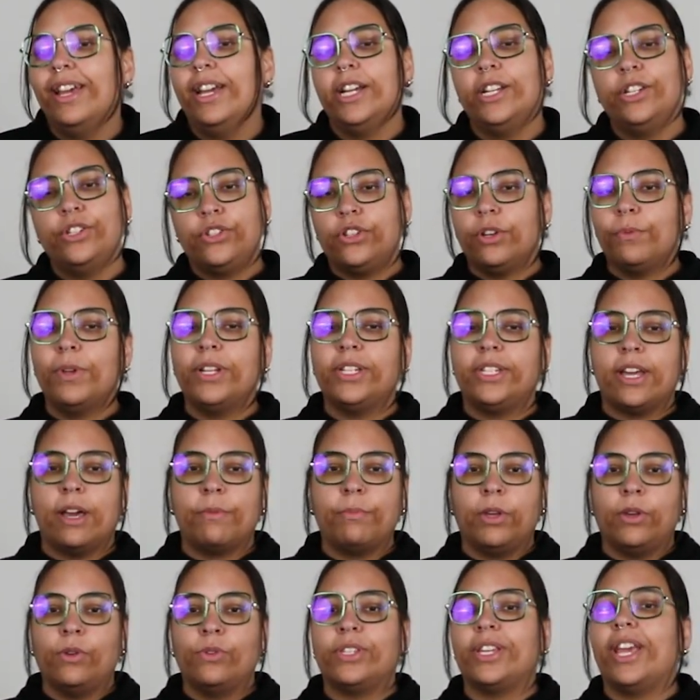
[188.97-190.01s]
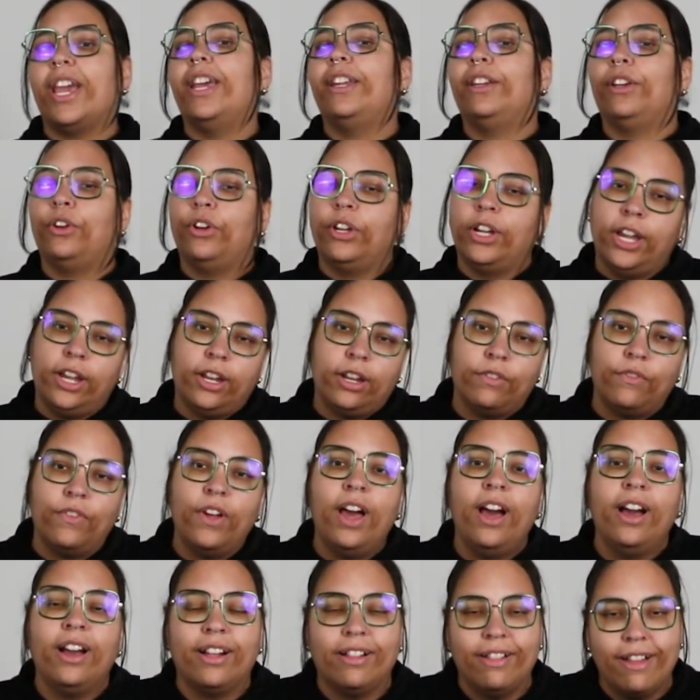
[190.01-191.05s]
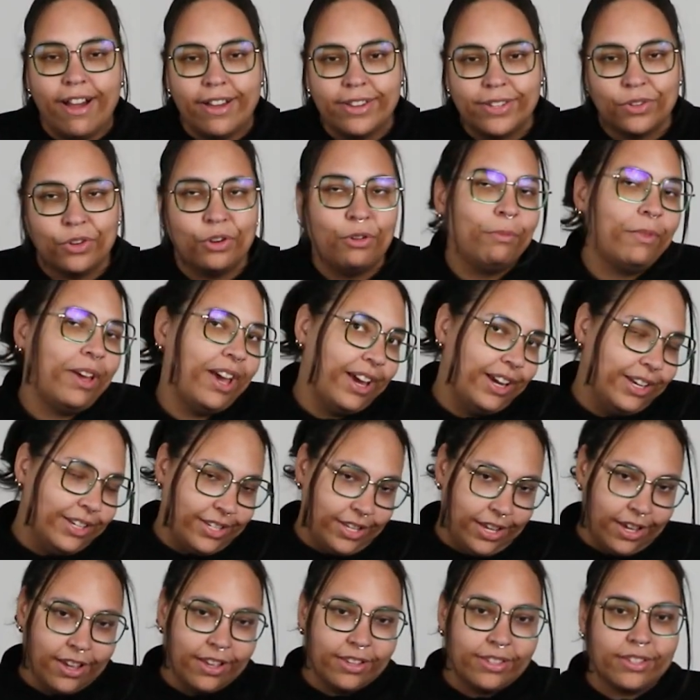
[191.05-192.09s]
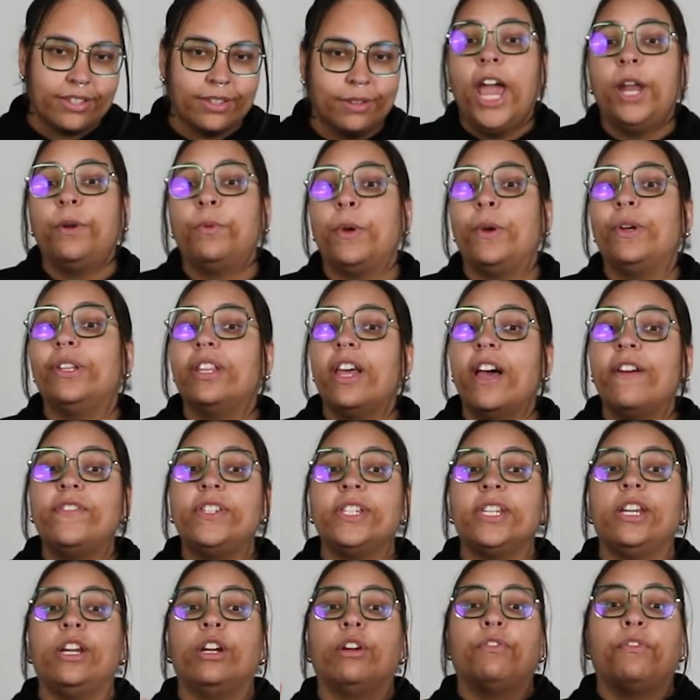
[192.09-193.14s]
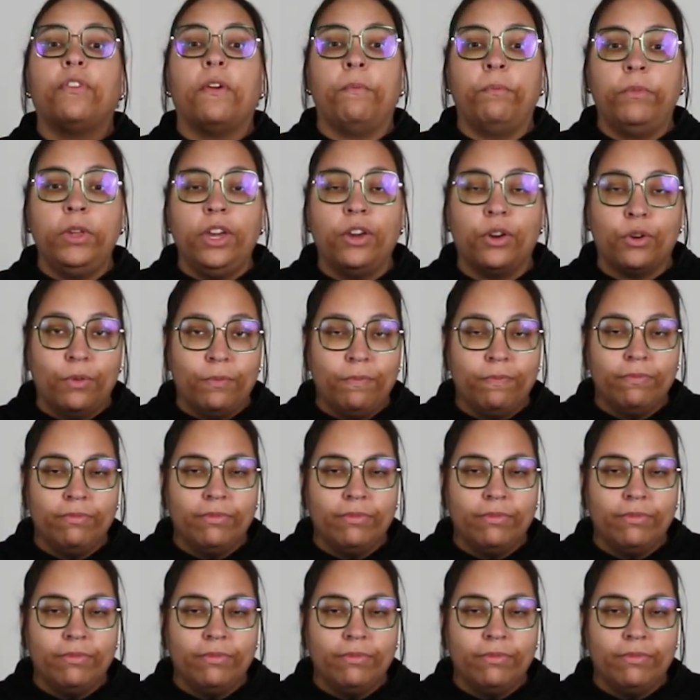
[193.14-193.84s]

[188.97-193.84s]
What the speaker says: instrument demos, and creative classroom ideas. And we would love to hear from you.